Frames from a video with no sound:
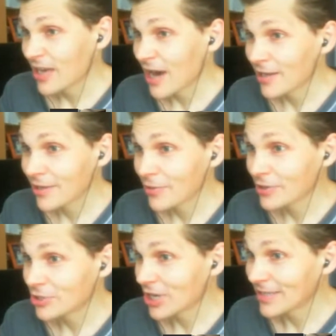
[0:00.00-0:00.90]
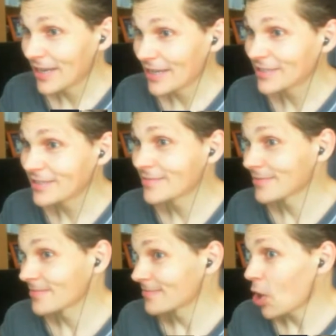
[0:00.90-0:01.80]
Guardians and Jug tanks
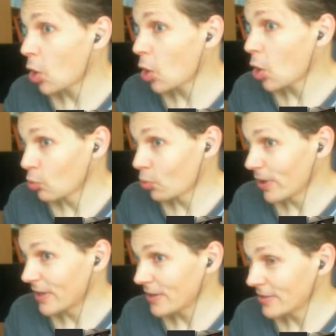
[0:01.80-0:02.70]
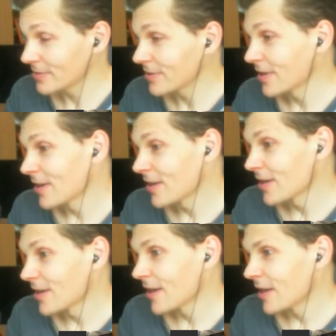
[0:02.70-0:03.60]
will win,
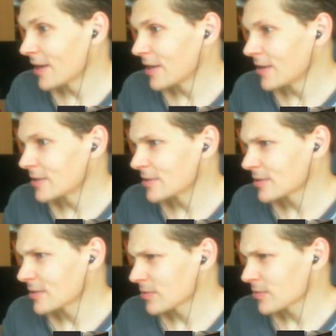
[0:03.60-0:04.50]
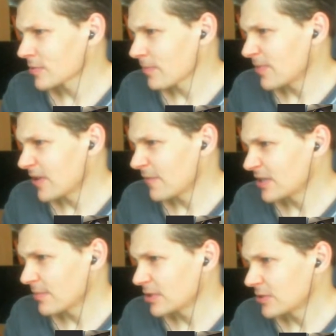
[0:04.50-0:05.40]
and a bit of
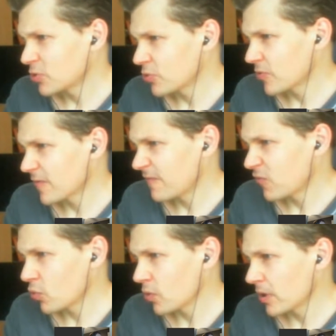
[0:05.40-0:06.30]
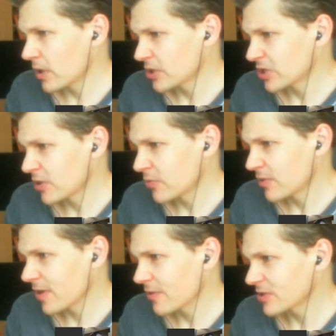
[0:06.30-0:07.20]
a damage boost for Shadow
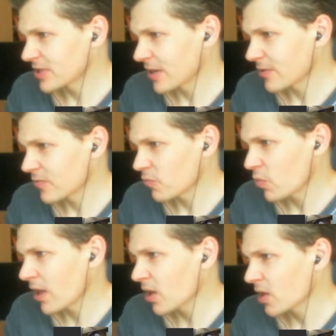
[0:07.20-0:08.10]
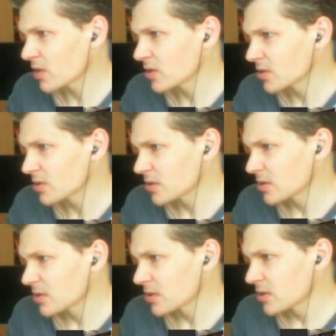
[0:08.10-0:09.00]
and Assassin tanks as well,
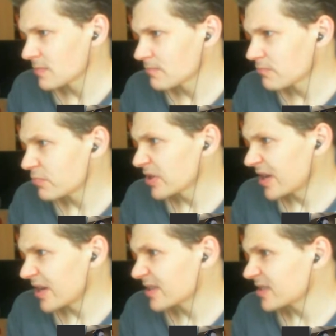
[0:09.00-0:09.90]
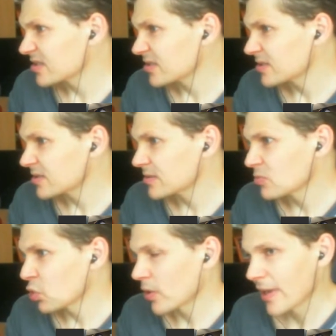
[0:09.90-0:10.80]
but
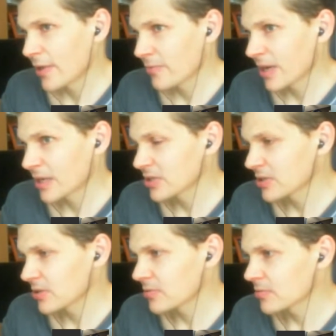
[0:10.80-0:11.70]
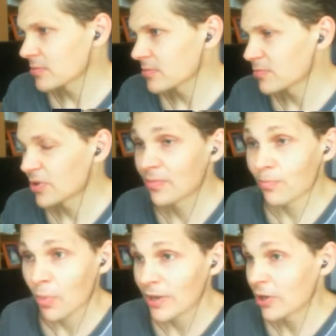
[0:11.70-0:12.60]
not as much so. But
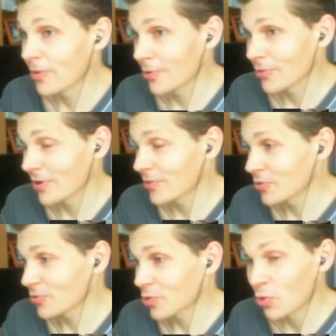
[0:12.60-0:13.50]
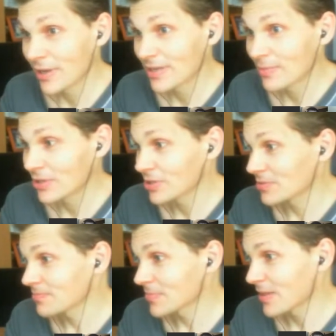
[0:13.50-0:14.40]
I know those guys do great
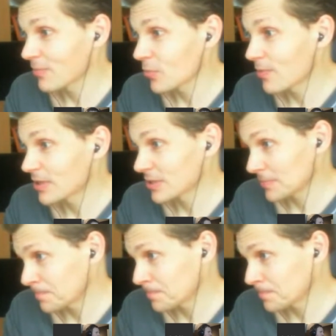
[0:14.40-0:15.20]
damage at the moment.